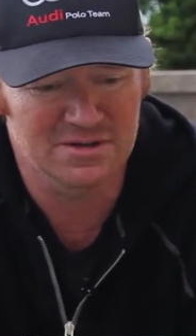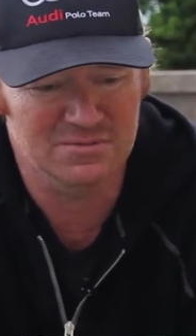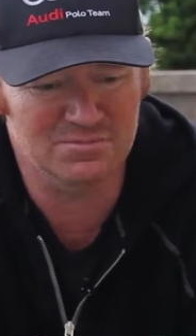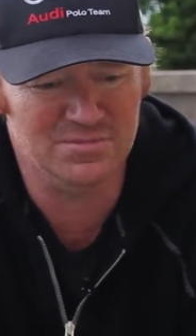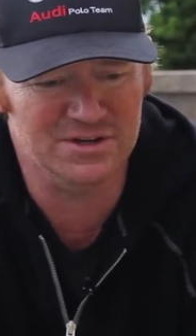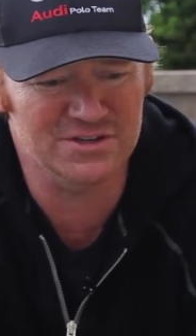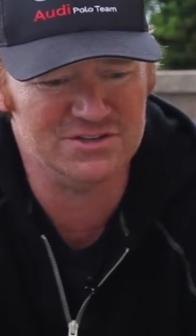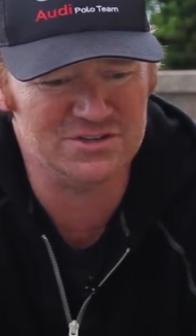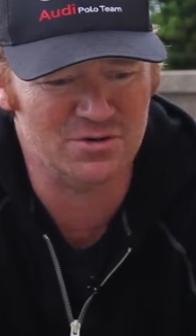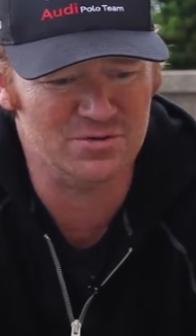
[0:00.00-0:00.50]

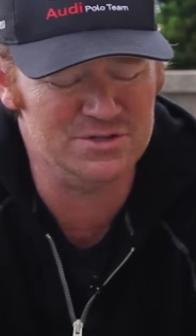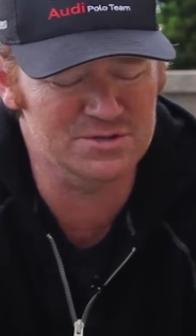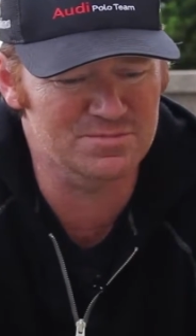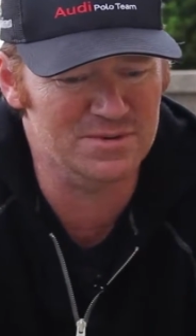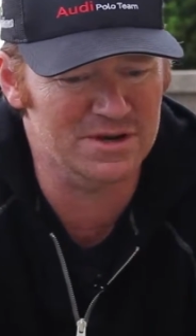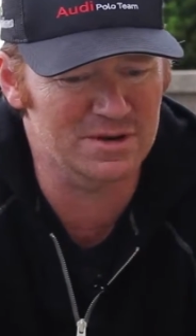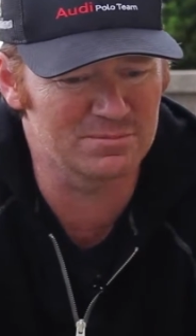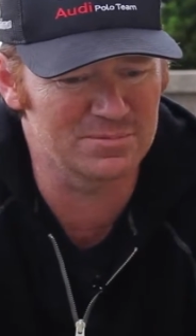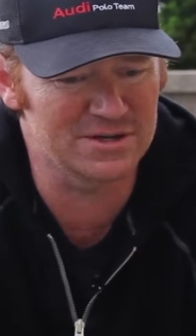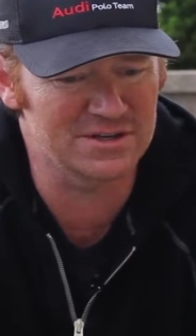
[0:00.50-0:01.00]
But it's always
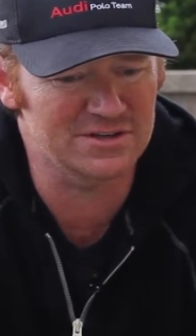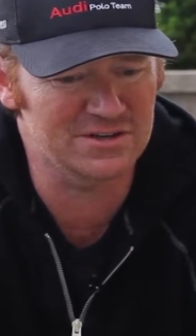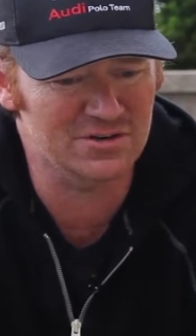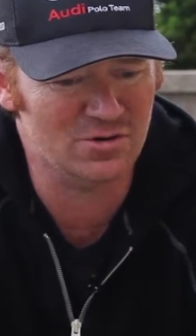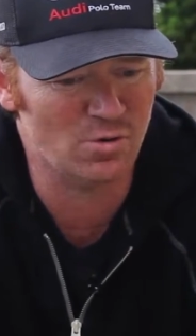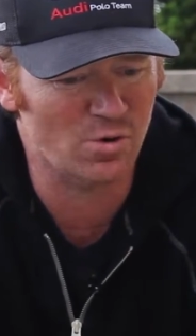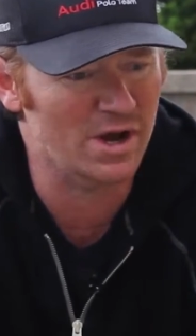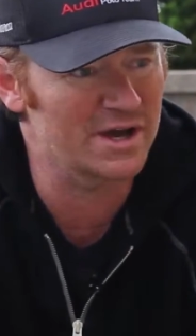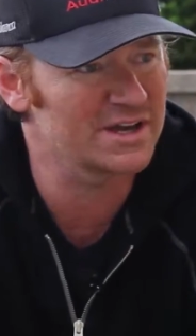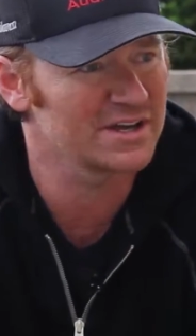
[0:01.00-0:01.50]
been a bit
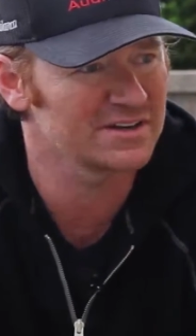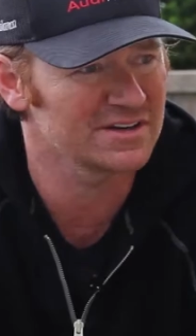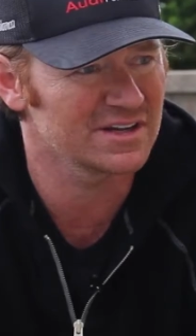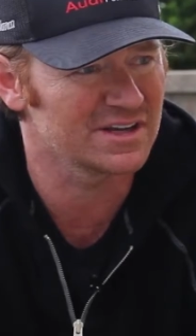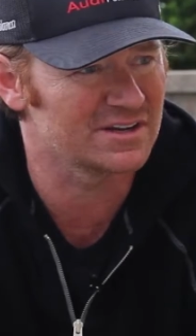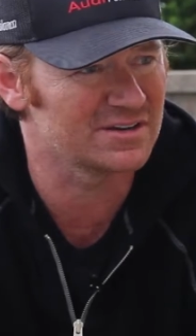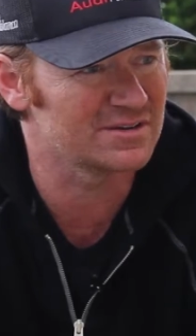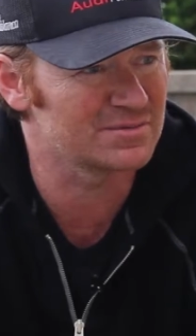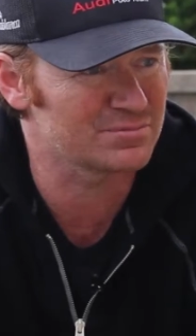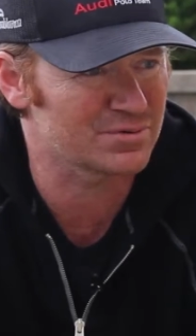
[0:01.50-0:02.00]
quiet
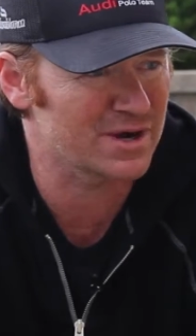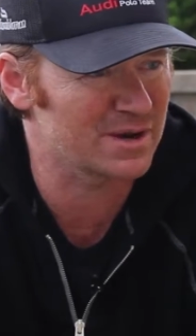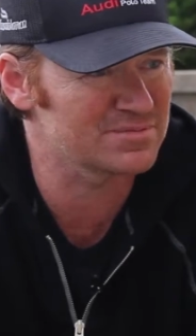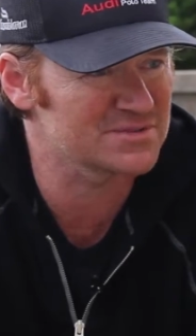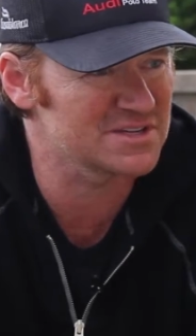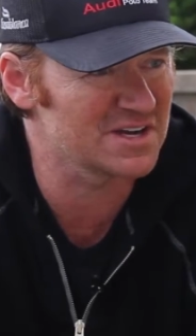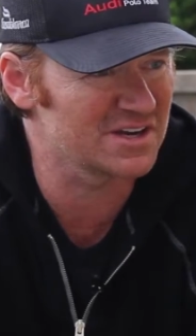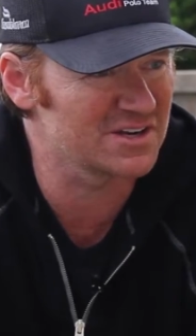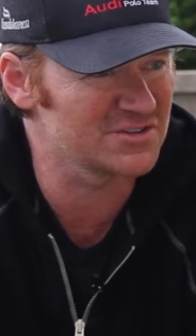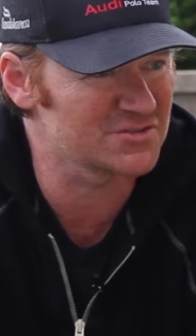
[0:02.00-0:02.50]
and
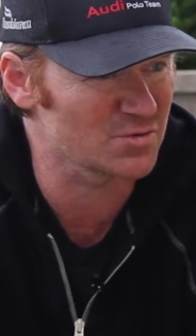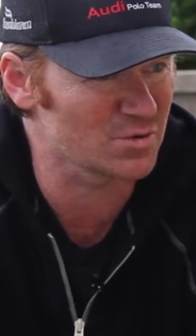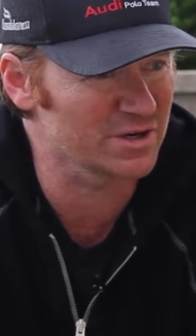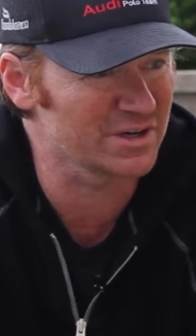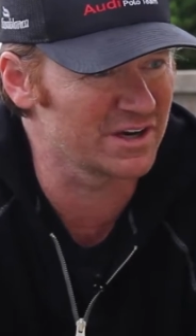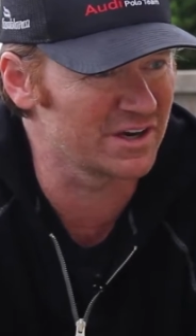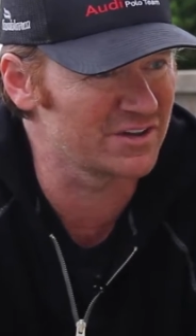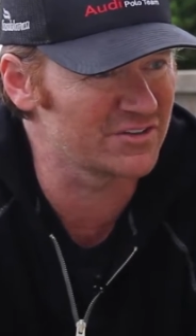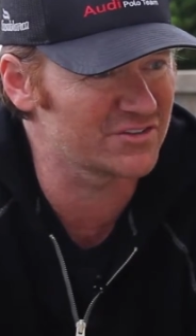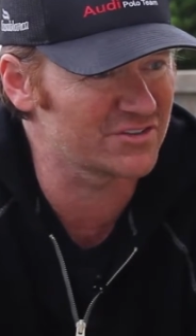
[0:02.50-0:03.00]
perhaps not as
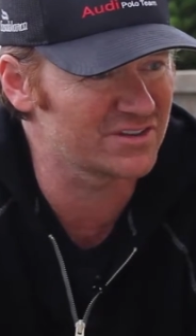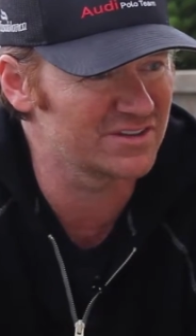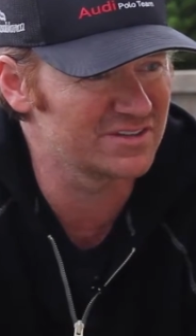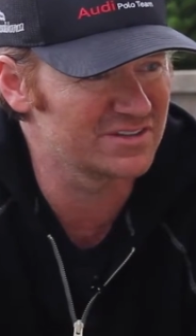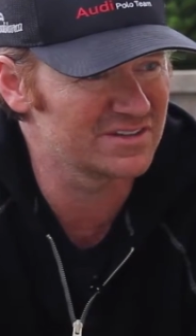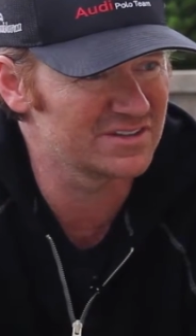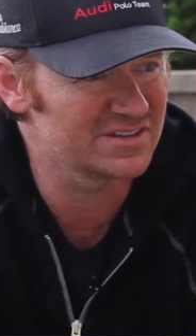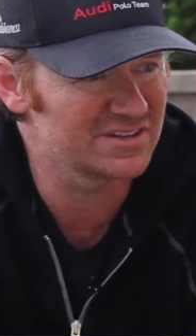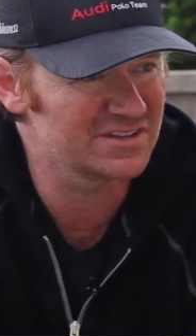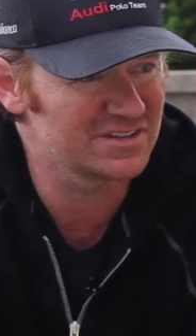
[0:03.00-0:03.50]
organized
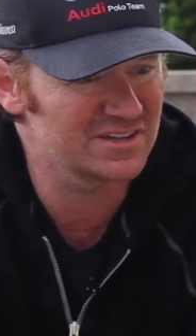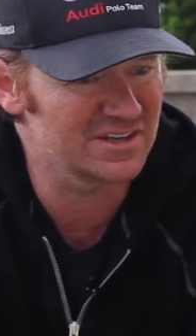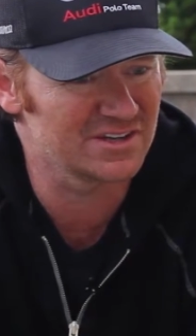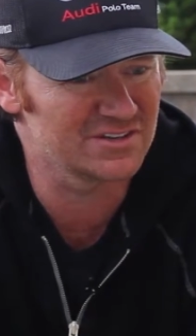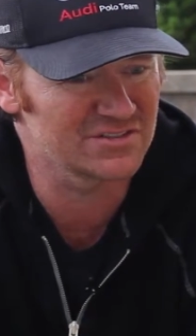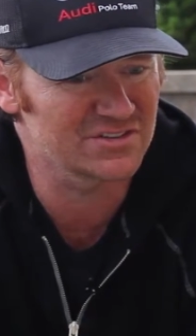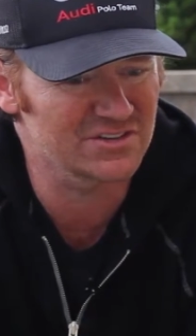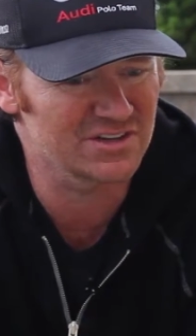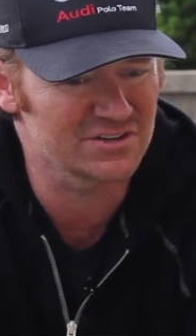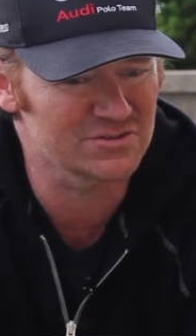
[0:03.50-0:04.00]

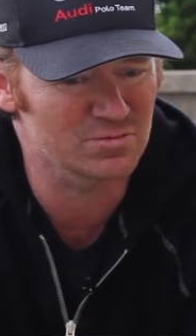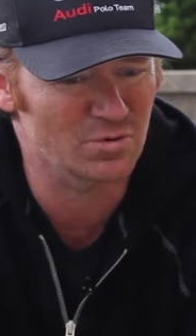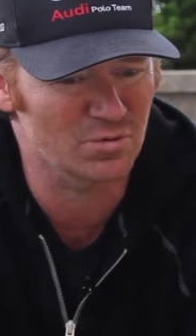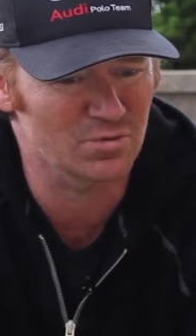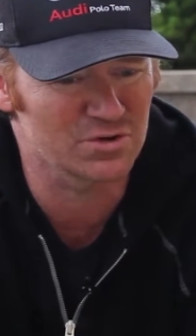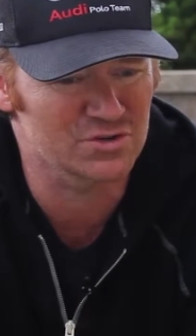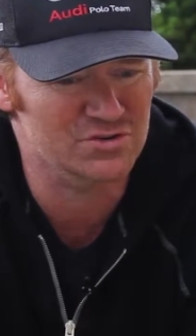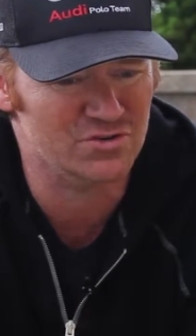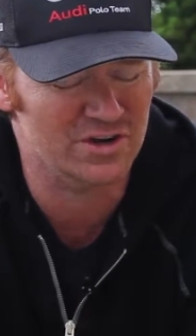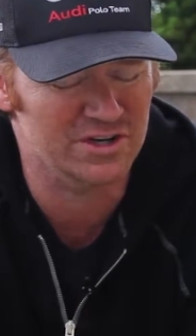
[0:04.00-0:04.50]
as what
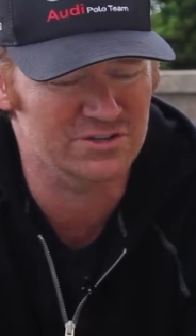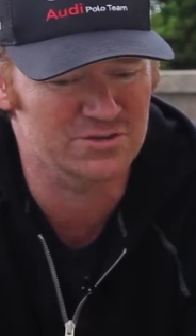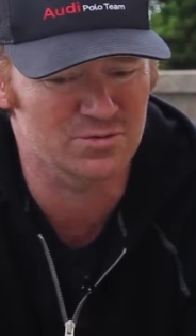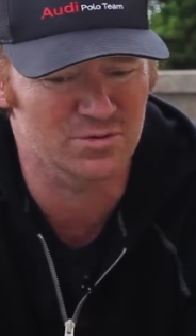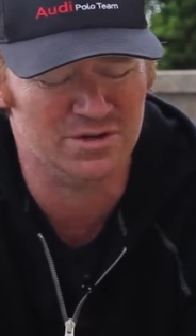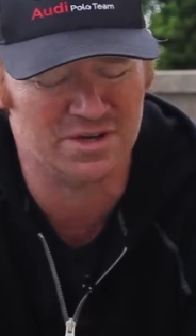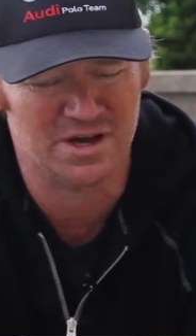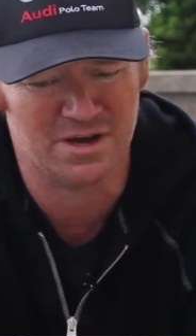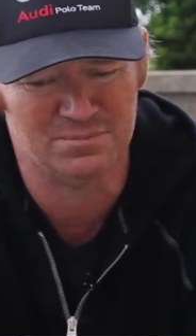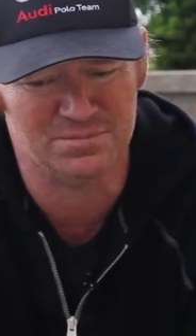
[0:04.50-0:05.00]
we're trying to
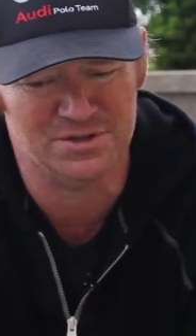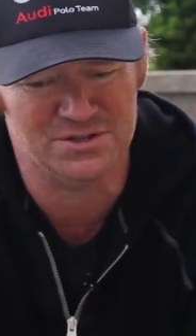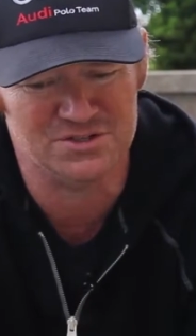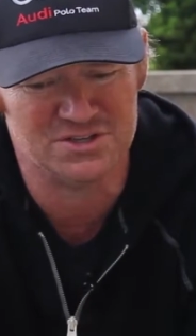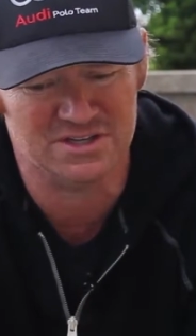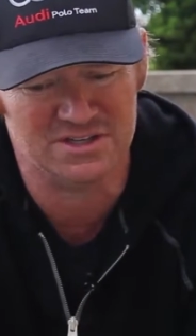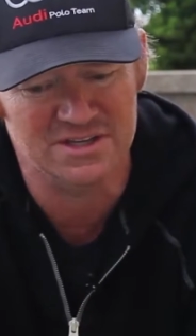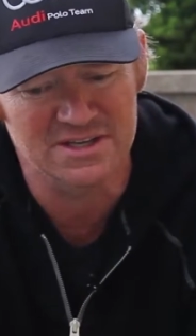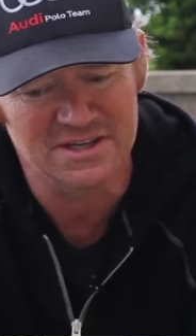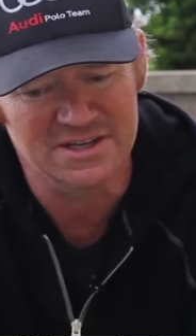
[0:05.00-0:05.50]

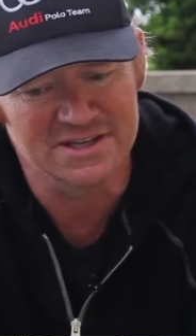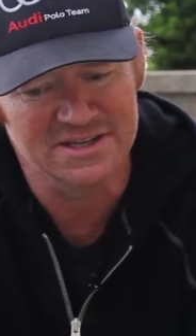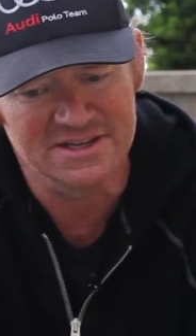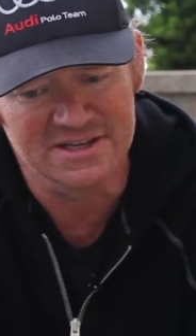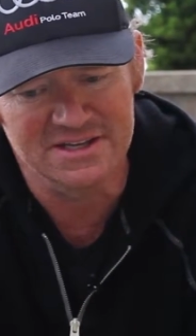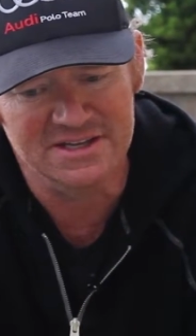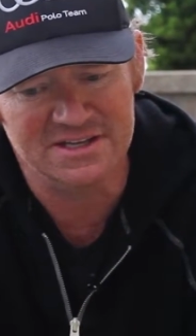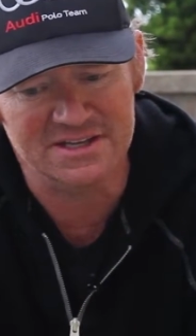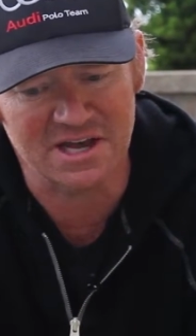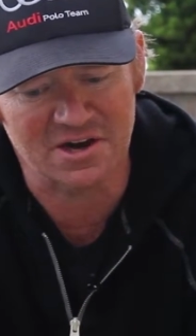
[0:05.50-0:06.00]
accomplish. And
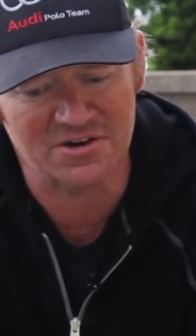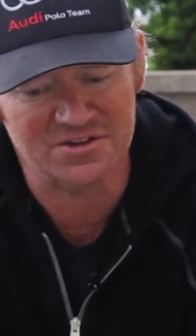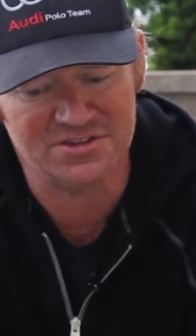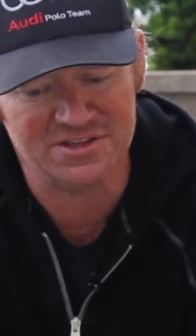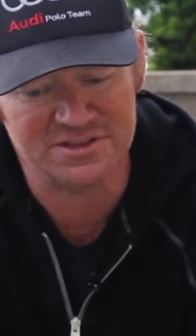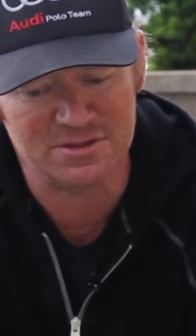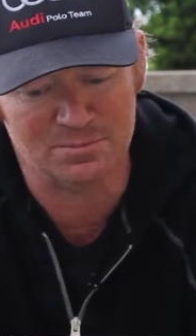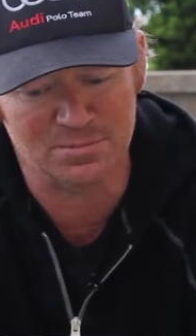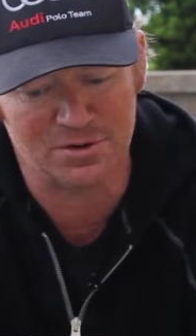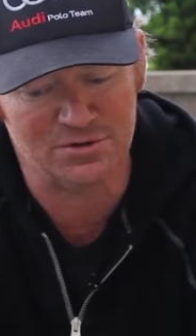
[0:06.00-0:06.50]
now I
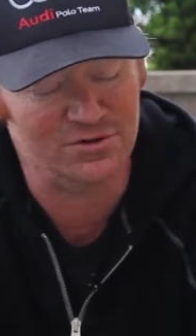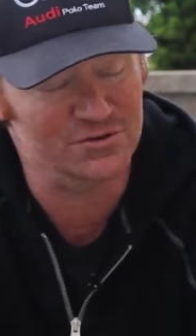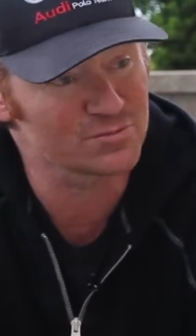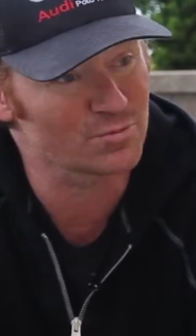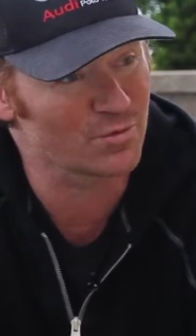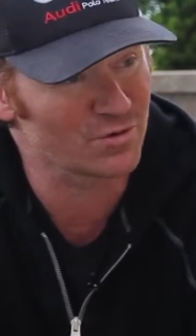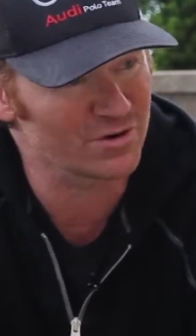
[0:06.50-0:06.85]
think the polo's more